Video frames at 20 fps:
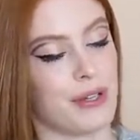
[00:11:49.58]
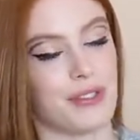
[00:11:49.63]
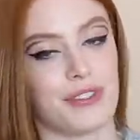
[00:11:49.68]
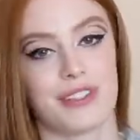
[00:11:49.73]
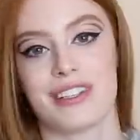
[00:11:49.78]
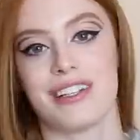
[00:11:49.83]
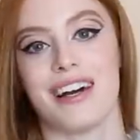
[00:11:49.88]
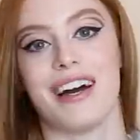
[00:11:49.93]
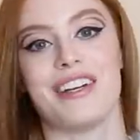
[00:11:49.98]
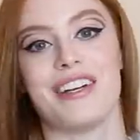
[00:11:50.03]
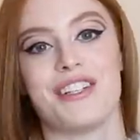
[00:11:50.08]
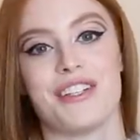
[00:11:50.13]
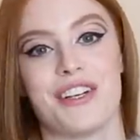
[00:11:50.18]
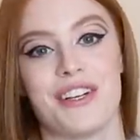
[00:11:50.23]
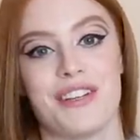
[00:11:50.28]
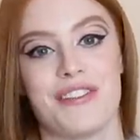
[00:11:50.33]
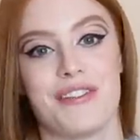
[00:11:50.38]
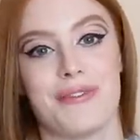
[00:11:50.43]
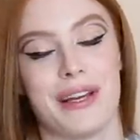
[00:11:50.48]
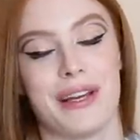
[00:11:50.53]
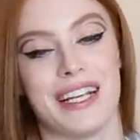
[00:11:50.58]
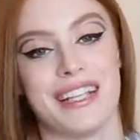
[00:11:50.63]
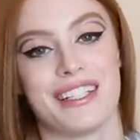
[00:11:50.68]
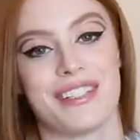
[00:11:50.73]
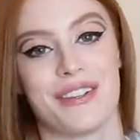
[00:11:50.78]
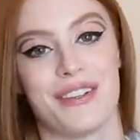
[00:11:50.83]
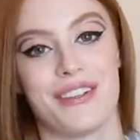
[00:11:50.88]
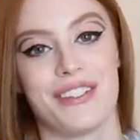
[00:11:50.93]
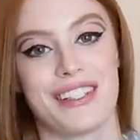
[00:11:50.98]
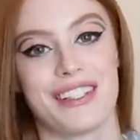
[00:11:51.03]
boots that I showed from
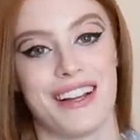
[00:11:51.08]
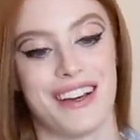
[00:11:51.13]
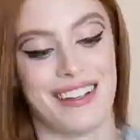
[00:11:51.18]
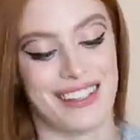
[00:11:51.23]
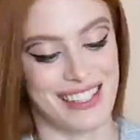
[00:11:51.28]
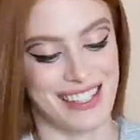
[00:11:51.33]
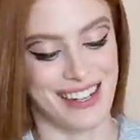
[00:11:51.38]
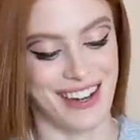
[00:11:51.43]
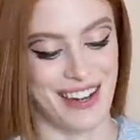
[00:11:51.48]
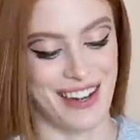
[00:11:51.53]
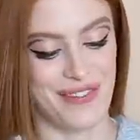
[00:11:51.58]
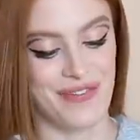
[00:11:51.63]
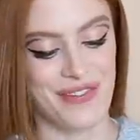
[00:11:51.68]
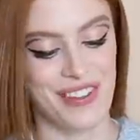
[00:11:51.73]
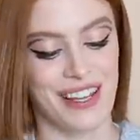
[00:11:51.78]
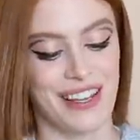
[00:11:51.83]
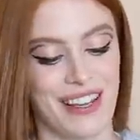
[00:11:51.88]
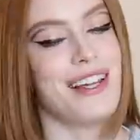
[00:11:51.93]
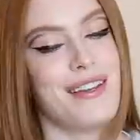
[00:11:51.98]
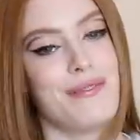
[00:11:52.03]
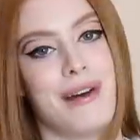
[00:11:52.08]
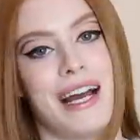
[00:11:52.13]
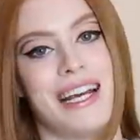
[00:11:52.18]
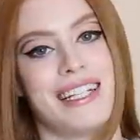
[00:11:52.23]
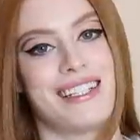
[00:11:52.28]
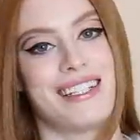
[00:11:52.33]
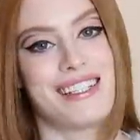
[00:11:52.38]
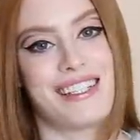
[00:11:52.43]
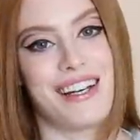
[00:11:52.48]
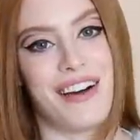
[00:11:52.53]
ASOS last time. And
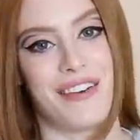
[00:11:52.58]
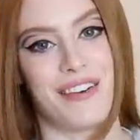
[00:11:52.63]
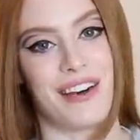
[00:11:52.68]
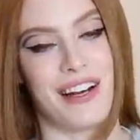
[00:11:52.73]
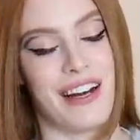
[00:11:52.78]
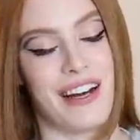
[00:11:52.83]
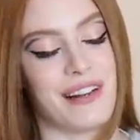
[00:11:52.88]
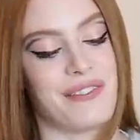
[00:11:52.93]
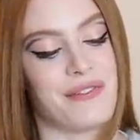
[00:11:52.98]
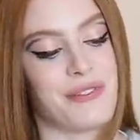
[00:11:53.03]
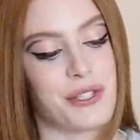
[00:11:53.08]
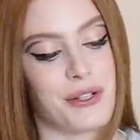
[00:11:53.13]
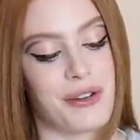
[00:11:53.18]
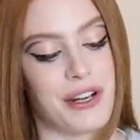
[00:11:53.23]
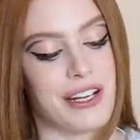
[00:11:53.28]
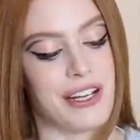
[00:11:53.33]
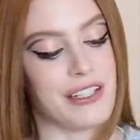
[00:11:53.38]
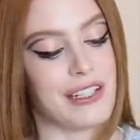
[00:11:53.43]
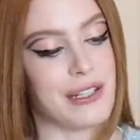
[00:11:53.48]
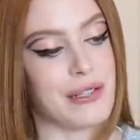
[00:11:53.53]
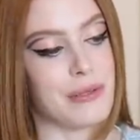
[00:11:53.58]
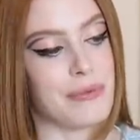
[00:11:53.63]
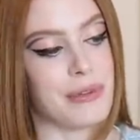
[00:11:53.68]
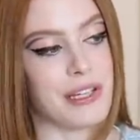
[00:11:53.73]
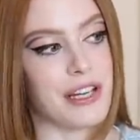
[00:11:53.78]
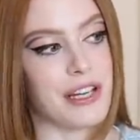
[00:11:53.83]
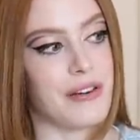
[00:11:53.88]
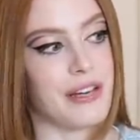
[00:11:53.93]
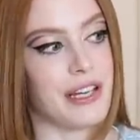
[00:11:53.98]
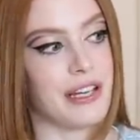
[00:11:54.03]
back to Zara. I'm sorry, I seem to be
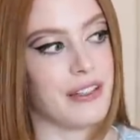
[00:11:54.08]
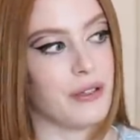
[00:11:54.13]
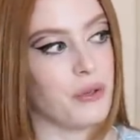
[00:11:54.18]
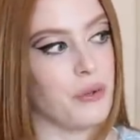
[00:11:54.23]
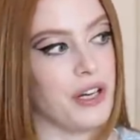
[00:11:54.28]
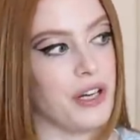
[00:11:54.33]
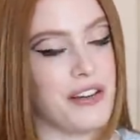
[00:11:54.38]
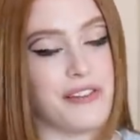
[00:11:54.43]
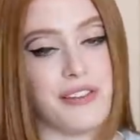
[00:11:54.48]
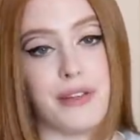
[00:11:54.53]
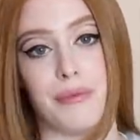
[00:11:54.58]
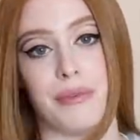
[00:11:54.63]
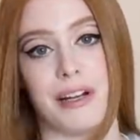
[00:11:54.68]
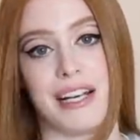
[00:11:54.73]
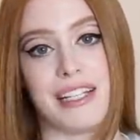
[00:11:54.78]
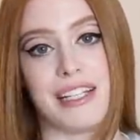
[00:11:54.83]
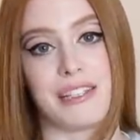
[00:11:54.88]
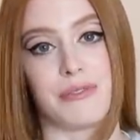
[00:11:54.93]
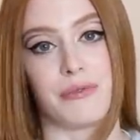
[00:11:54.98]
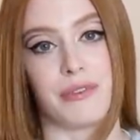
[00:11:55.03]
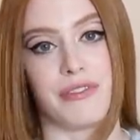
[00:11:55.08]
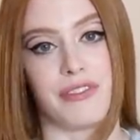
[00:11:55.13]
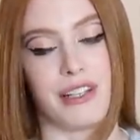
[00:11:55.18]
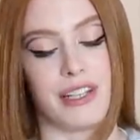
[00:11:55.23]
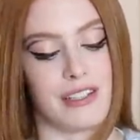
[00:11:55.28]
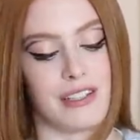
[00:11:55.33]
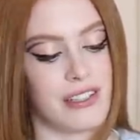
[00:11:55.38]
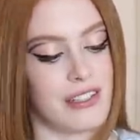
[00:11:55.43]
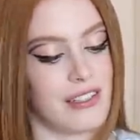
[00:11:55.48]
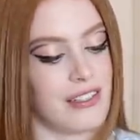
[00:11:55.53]
going all over the place with
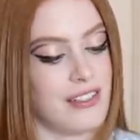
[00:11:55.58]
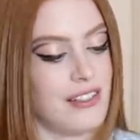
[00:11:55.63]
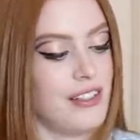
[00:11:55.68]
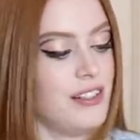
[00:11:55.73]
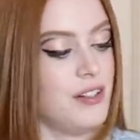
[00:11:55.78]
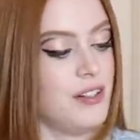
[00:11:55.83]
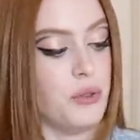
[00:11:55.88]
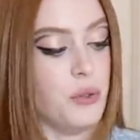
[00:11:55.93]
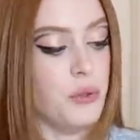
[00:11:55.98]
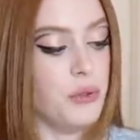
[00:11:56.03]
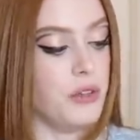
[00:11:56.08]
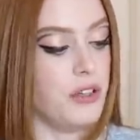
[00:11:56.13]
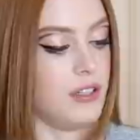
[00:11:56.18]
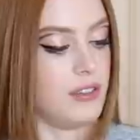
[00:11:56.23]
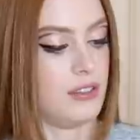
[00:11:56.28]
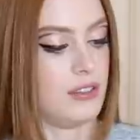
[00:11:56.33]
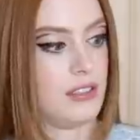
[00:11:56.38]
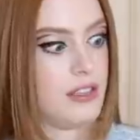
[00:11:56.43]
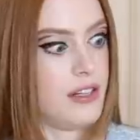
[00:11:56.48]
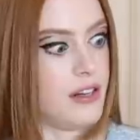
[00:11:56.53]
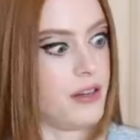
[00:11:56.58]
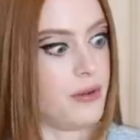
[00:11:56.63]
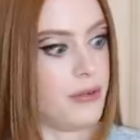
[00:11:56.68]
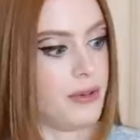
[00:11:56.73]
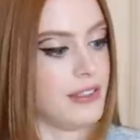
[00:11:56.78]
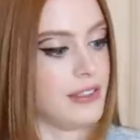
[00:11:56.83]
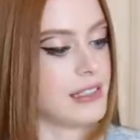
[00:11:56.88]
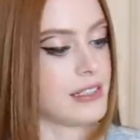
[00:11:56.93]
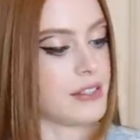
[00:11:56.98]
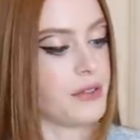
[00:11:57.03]
this haul. I don't know
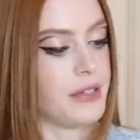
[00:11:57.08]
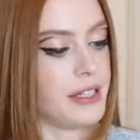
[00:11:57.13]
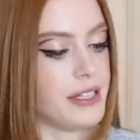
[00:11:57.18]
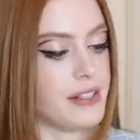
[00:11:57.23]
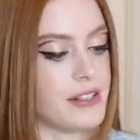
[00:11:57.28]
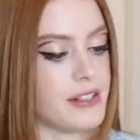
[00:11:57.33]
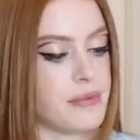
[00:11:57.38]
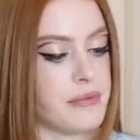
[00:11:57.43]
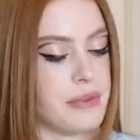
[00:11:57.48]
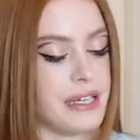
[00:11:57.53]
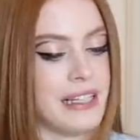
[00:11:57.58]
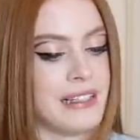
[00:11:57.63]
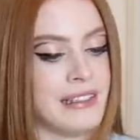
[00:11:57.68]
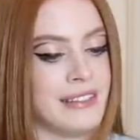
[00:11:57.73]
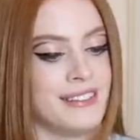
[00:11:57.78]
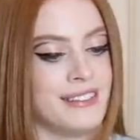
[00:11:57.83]
what's got into me.